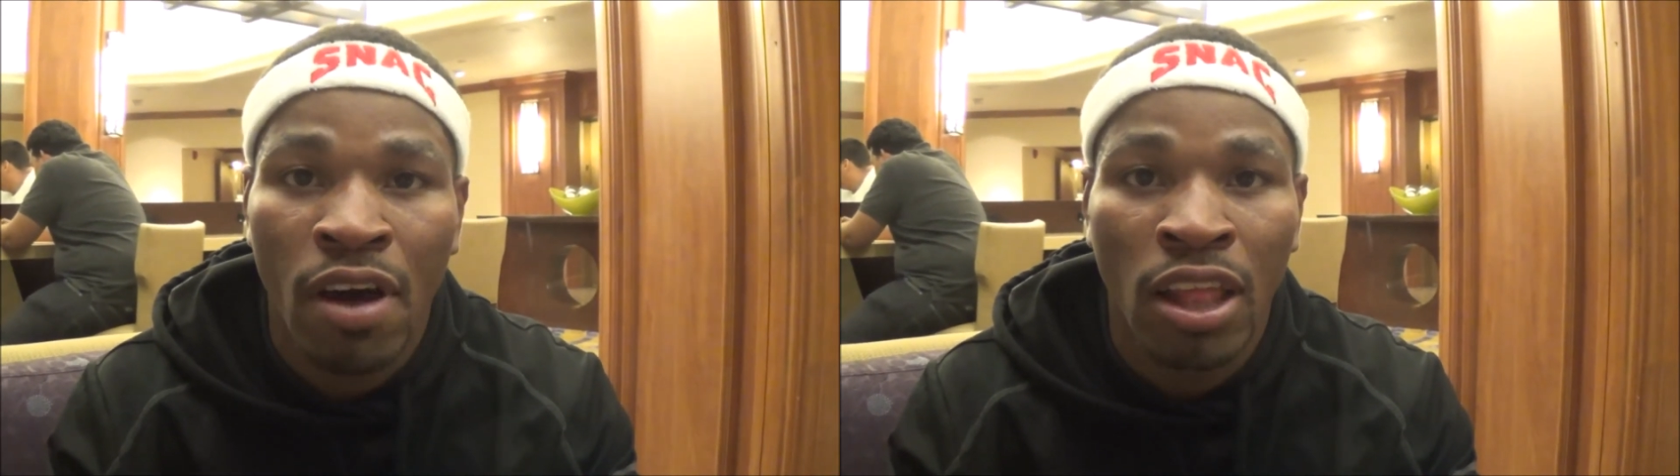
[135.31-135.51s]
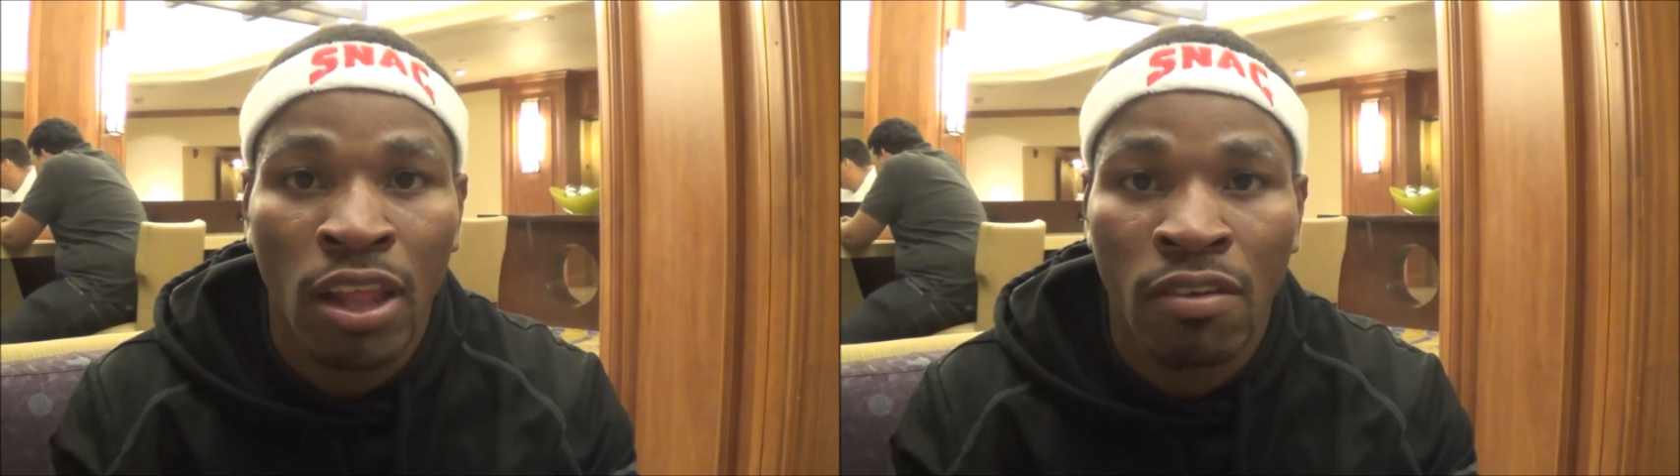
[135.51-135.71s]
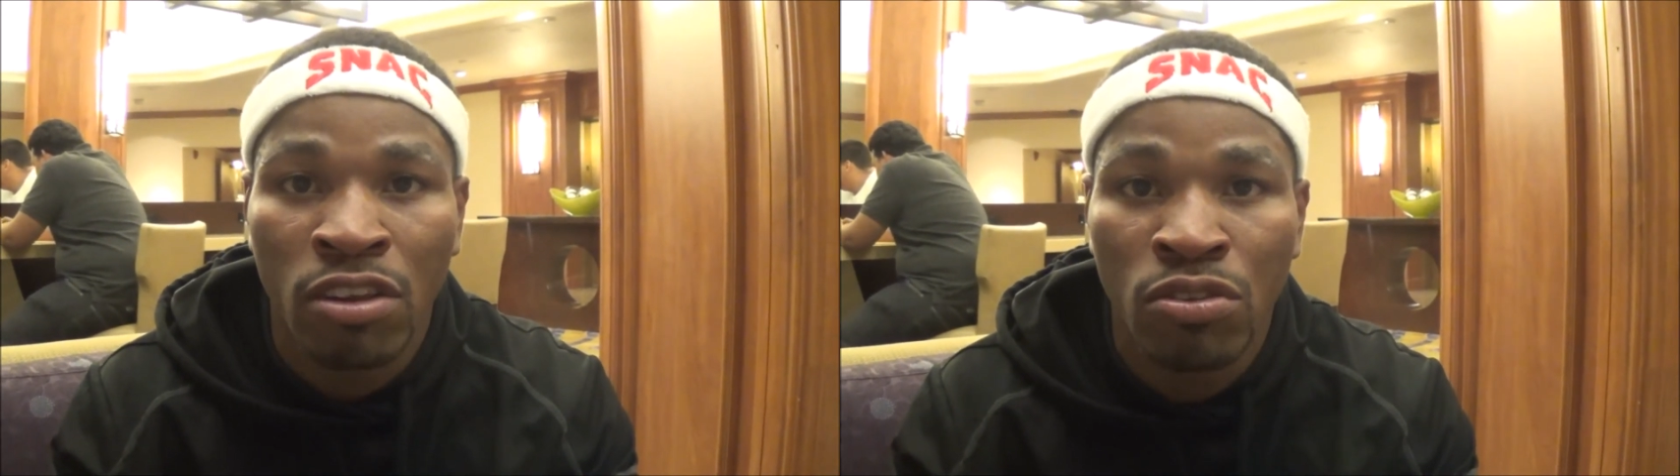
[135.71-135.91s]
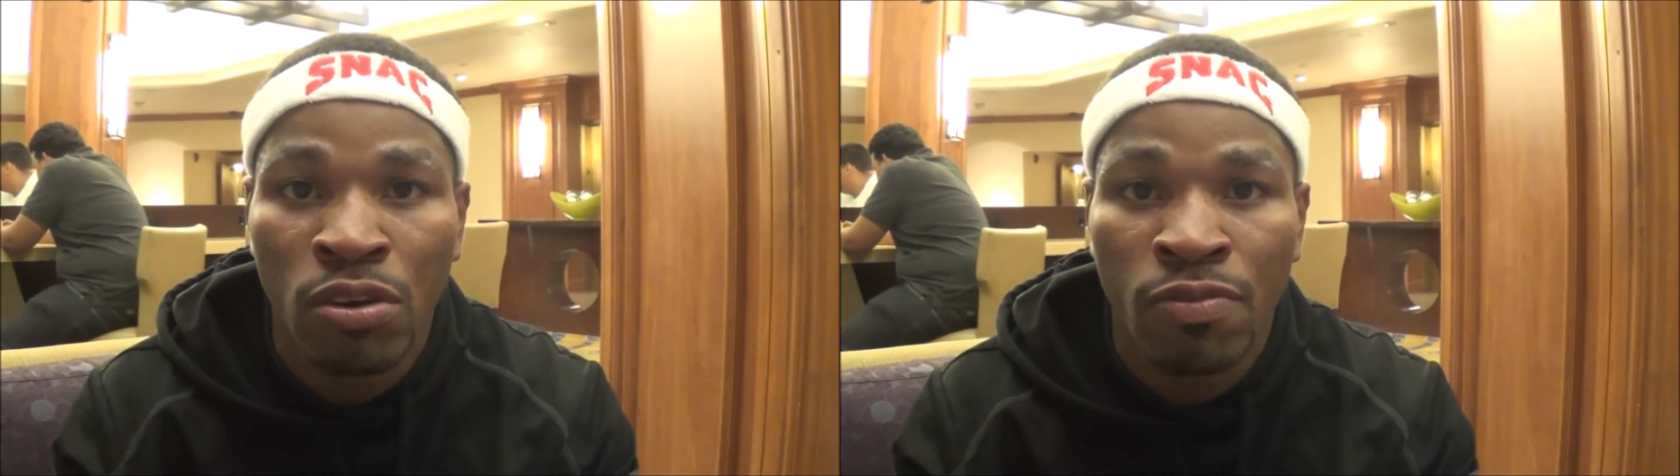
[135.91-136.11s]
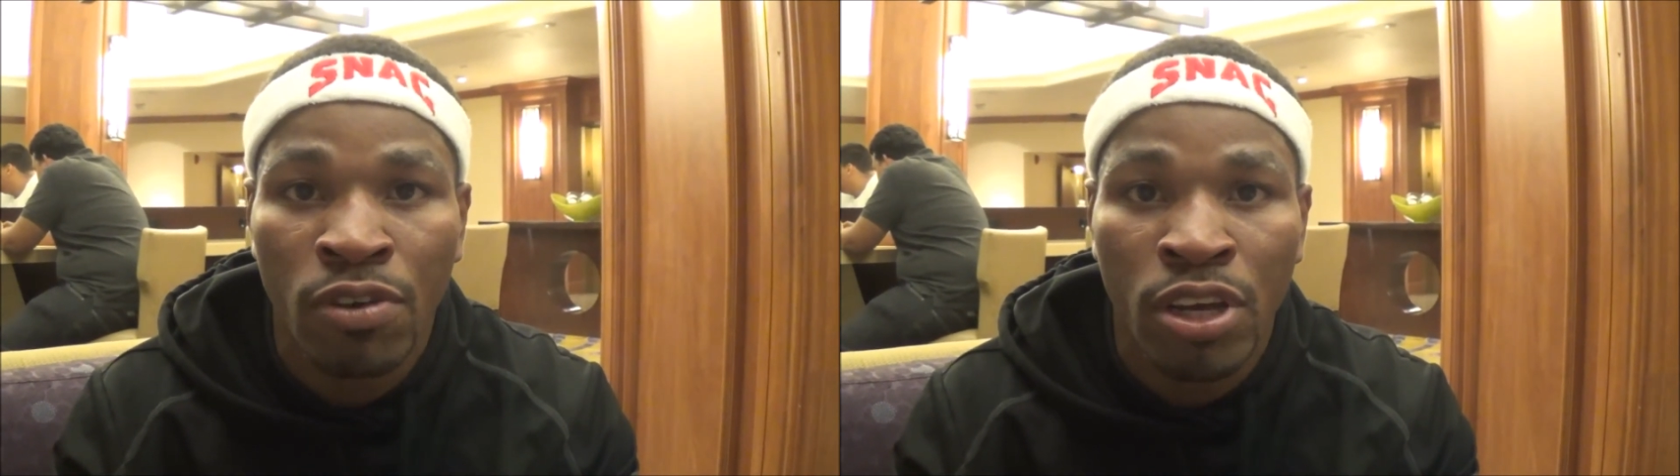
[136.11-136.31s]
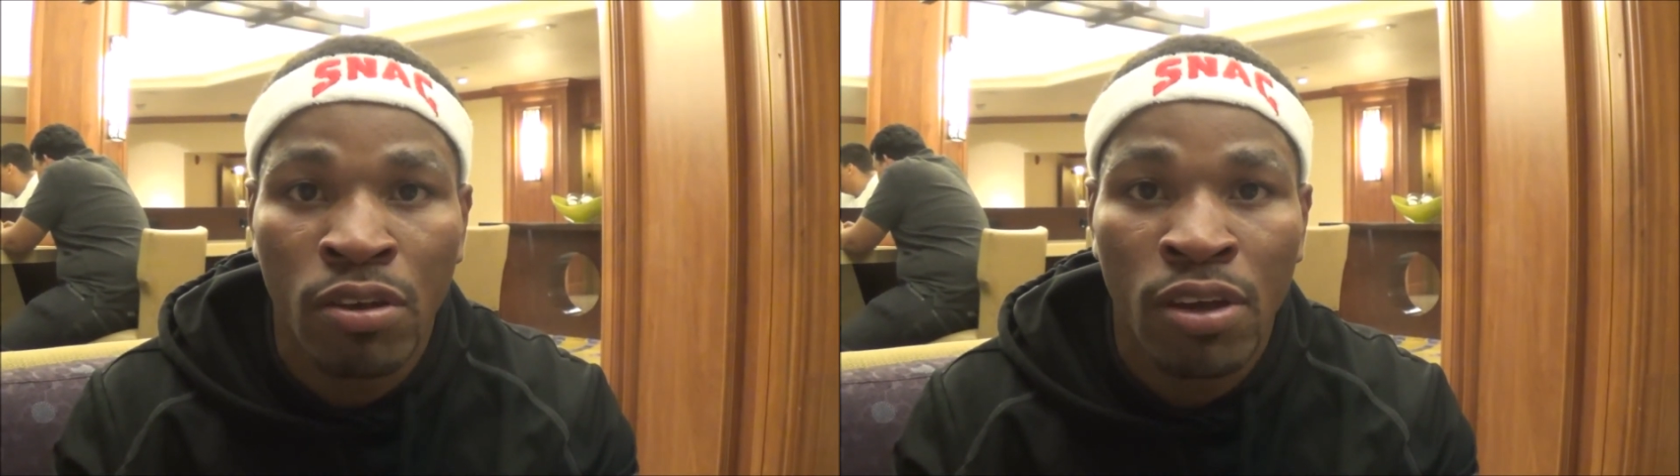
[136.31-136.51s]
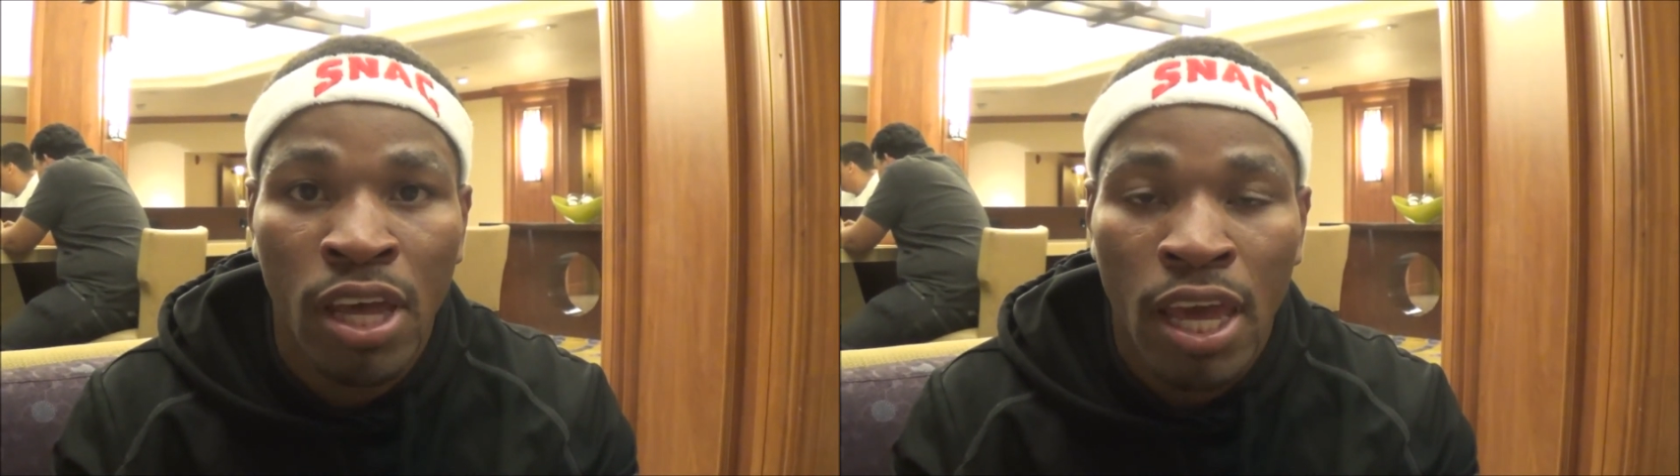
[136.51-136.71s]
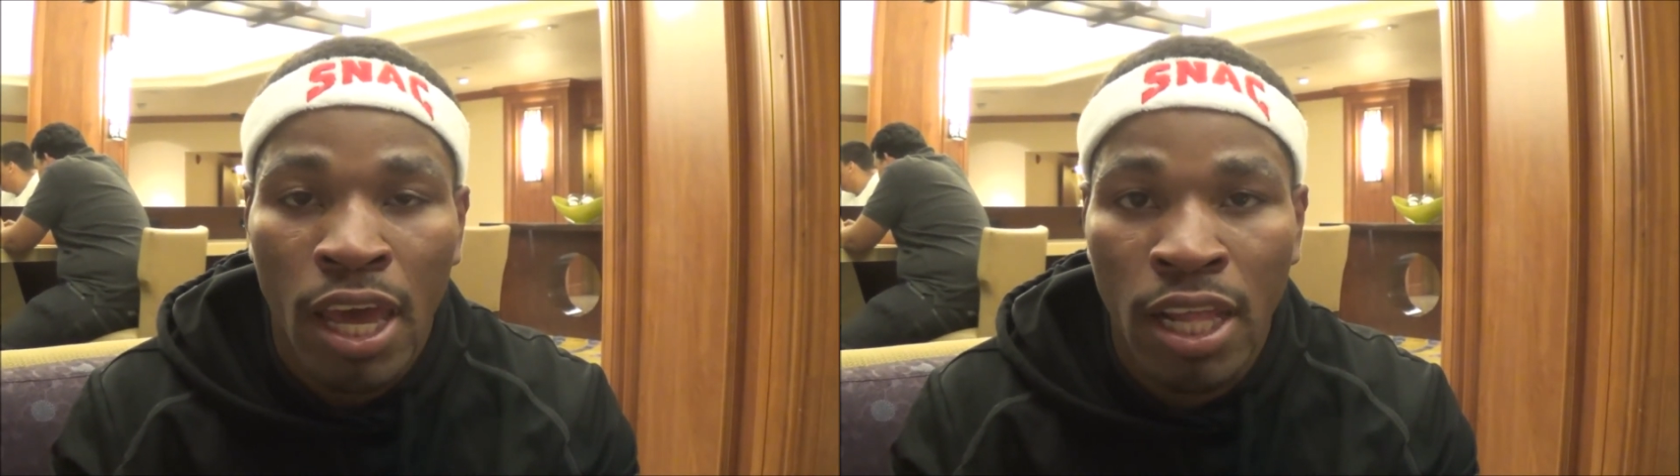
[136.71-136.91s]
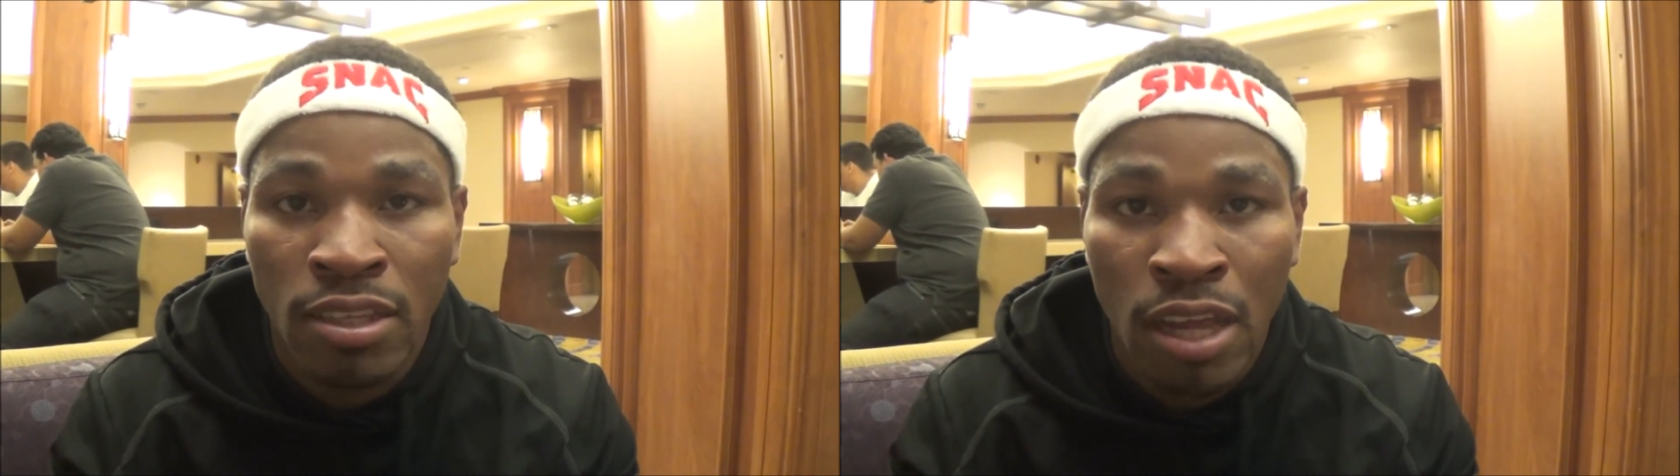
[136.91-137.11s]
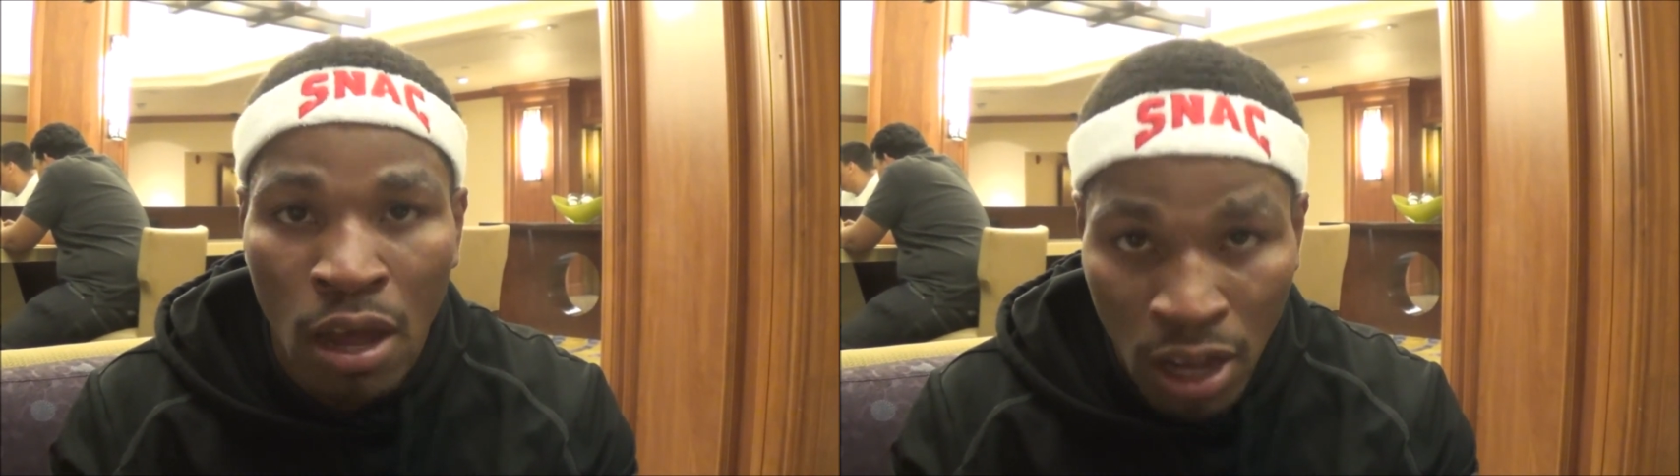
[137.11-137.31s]
I love to do it for you.
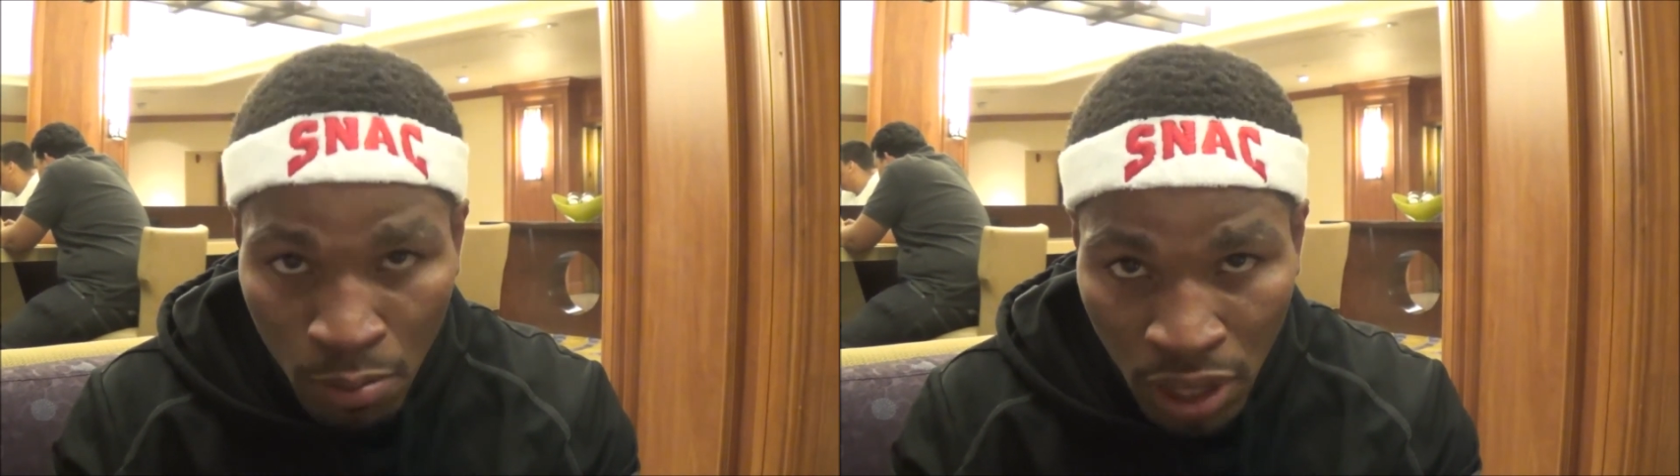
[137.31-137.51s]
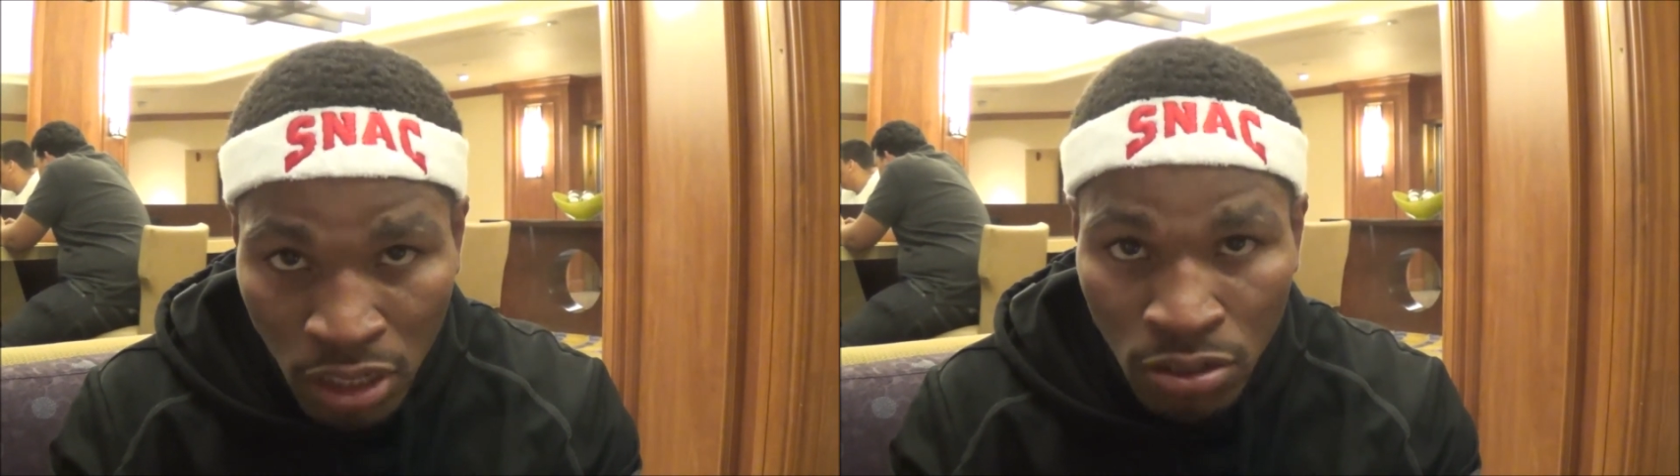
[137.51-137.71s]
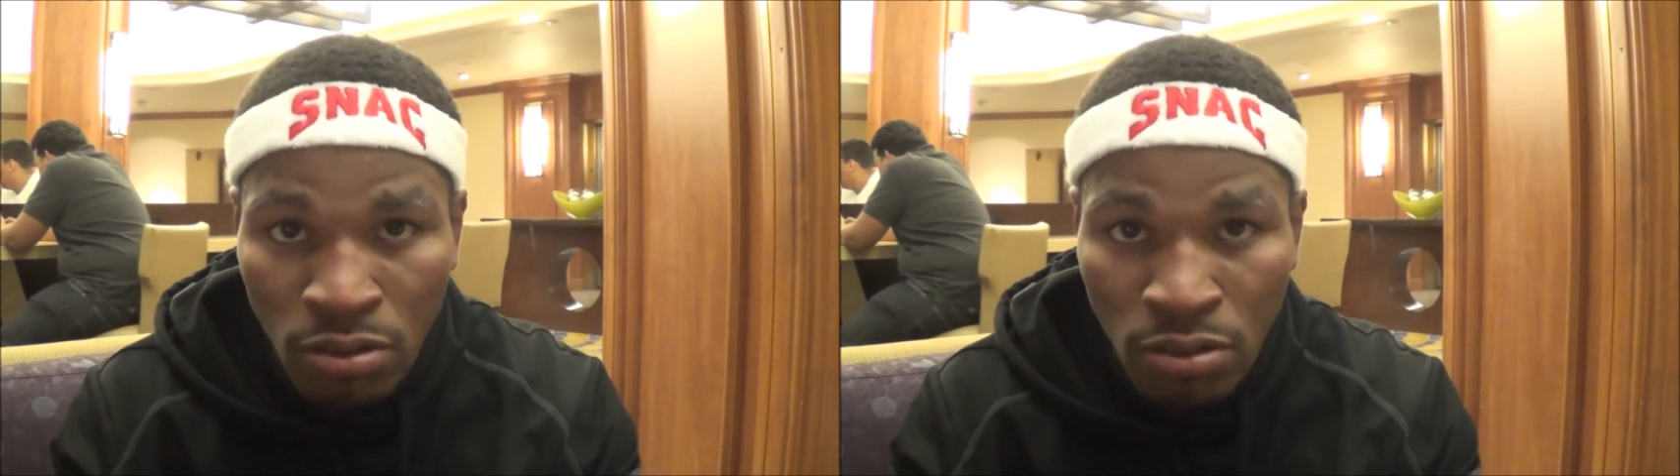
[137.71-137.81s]
Anytime. God bless you.